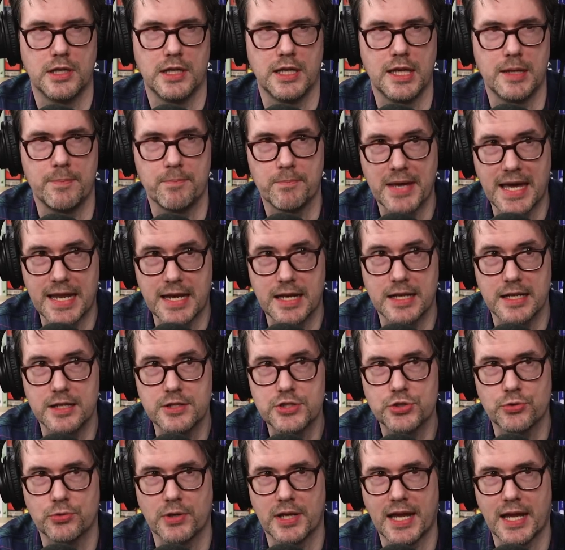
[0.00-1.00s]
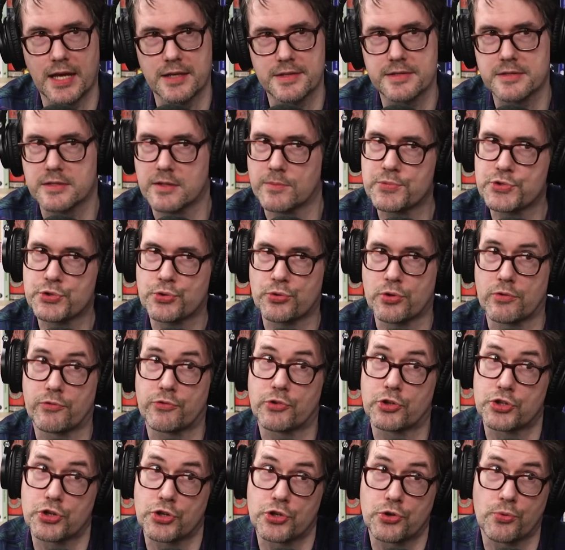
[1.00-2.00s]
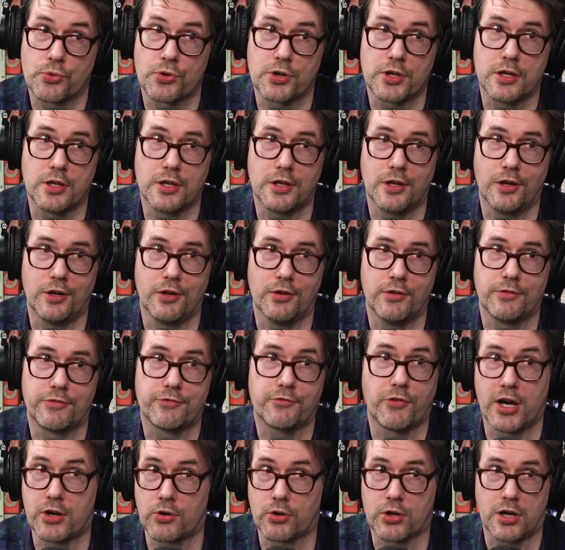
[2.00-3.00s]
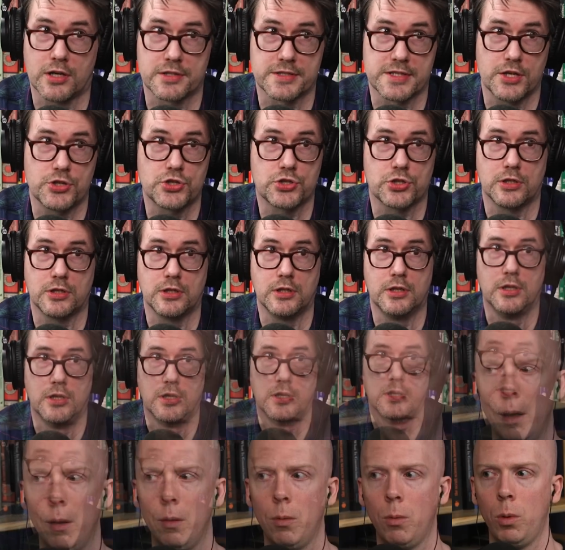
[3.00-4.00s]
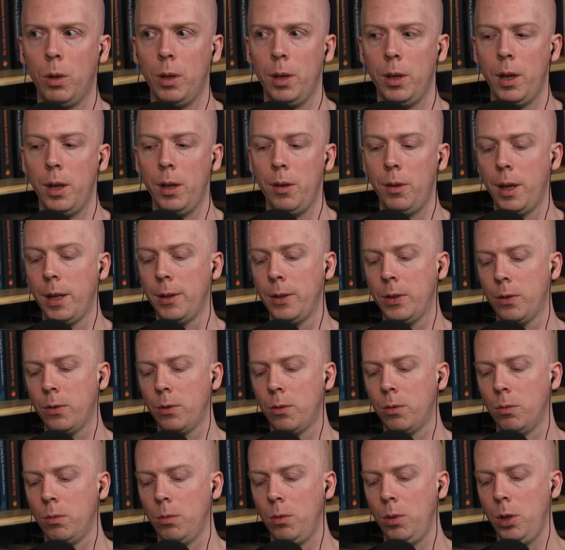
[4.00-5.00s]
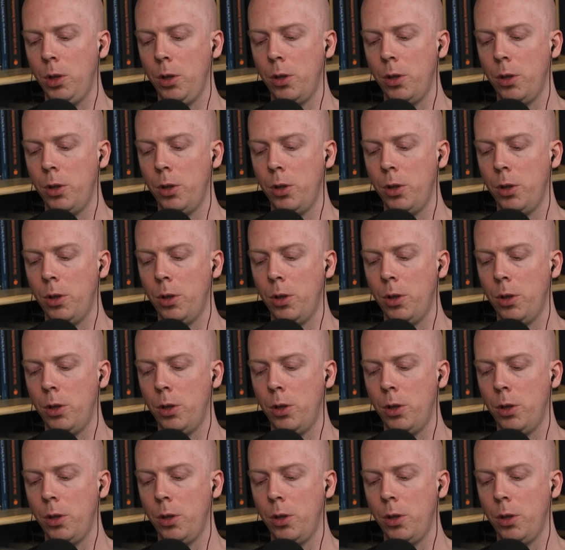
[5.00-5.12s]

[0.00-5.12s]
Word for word: embedded into it has some sort of degree of final causation. Right, well, and, and that's...